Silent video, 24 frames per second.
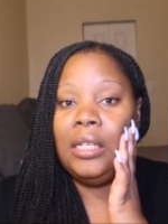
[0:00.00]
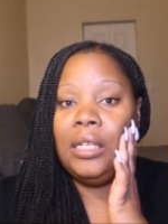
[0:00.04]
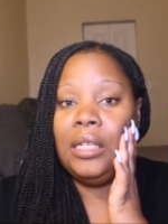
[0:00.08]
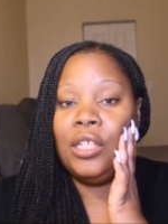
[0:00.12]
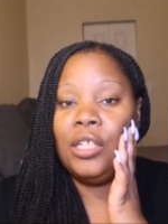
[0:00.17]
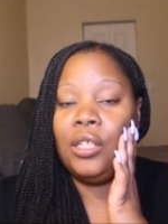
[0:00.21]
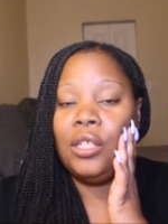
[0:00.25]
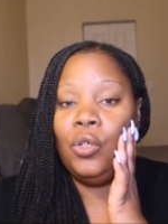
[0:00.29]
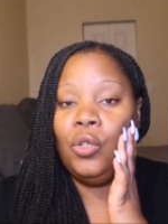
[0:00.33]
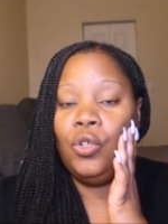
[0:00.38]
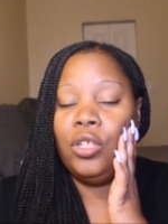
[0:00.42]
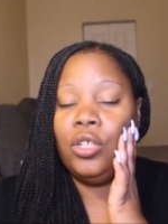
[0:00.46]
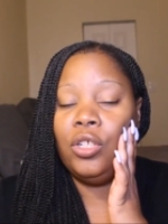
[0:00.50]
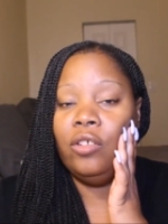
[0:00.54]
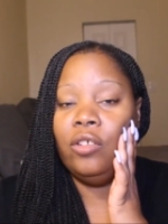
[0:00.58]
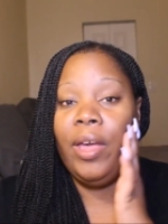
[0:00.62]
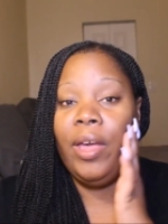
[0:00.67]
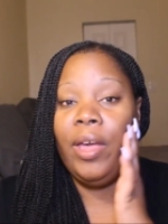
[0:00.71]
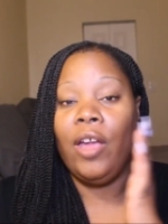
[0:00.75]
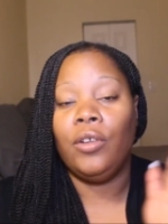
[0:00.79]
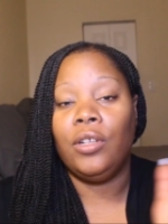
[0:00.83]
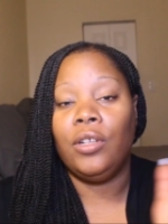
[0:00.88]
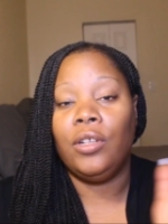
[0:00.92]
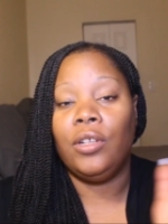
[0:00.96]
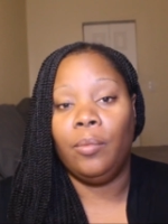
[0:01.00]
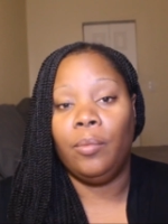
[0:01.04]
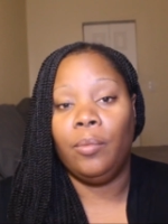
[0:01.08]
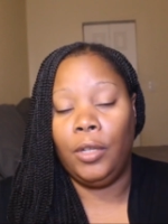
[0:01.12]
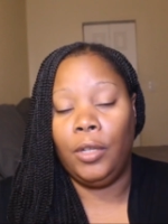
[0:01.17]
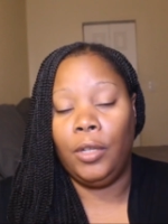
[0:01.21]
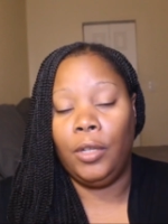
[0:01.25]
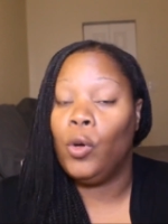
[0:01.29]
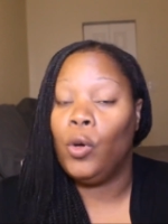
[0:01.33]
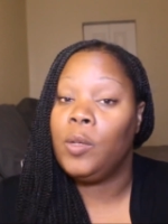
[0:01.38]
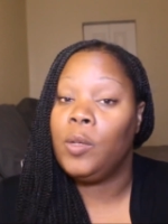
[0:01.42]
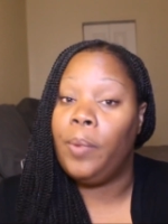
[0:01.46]
dissolution of marriage,
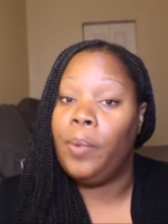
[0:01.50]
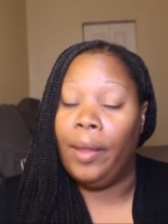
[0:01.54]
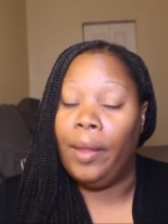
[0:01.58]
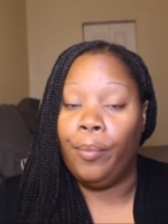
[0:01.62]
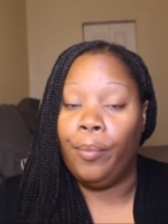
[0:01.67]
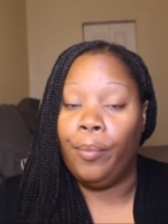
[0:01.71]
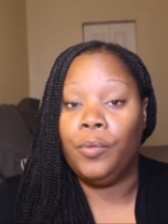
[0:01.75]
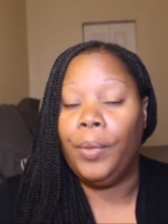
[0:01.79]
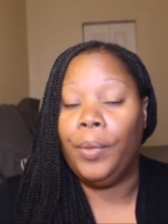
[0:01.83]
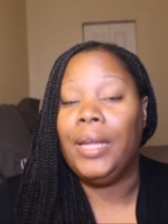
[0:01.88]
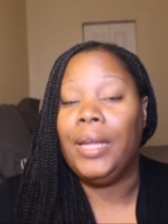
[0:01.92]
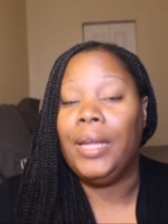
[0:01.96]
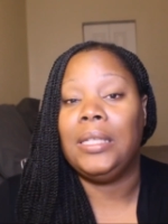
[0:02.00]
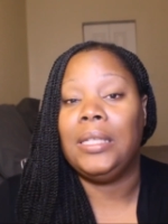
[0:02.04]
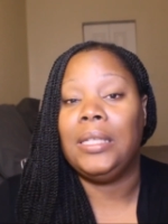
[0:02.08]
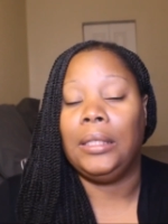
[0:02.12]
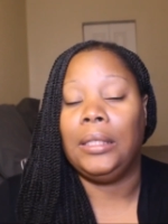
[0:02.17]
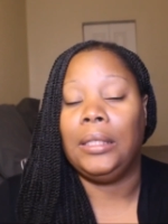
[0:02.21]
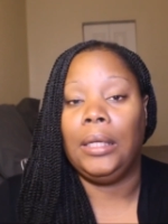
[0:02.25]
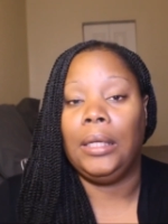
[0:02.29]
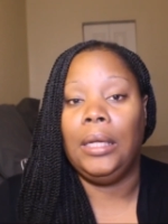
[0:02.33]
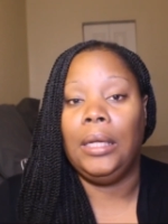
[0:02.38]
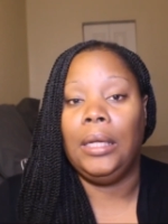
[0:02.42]
divorce papers, basically.